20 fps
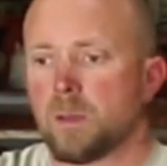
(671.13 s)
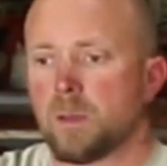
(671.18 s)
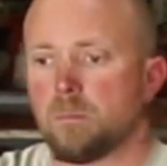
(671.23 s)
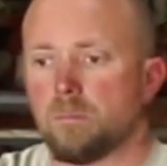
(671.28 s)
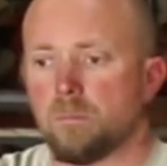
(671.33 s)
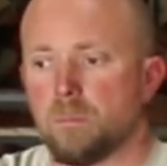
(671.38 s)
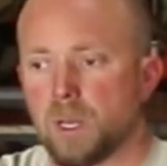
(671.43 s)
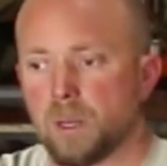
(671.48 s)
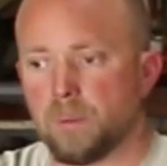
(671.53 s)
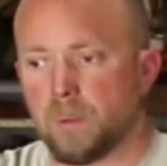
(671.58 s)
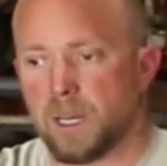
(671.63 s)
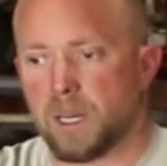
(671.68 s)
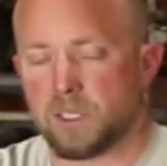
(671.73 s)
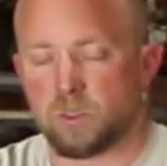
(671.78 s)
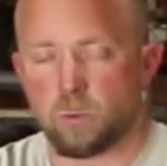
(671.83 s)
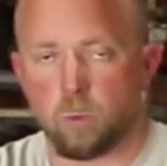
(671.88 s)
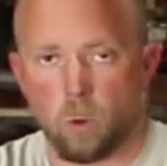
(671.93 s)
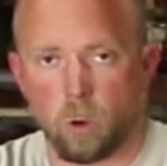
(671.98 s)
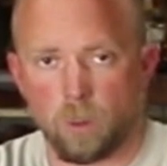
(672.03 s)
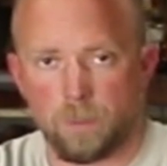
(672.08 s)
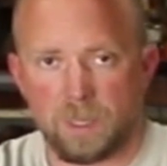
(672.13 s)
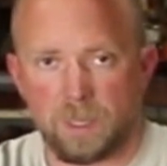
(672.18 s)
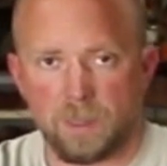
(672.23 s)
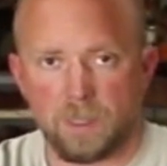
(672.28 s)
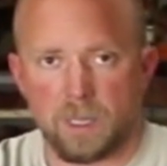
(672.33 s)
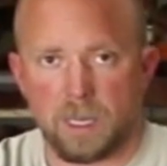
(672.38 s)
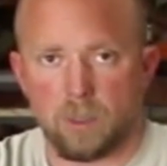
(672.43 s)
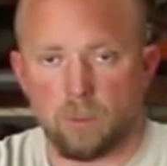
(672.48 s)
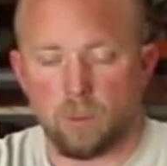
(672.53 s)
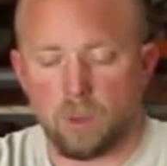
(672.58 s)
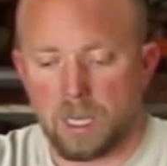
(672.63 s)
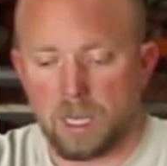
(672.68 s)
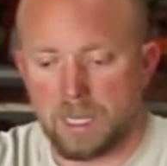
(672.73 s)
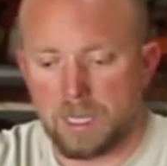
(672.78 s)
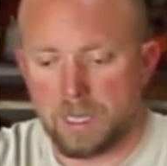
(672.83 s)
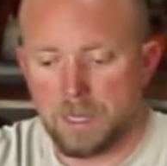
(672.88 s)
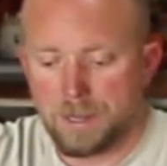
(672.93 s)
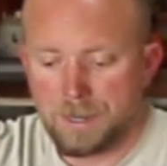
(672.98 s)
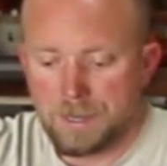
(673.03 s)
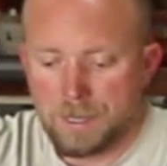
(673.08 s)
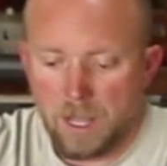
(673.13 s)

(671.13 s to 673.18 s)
minimize warping that way,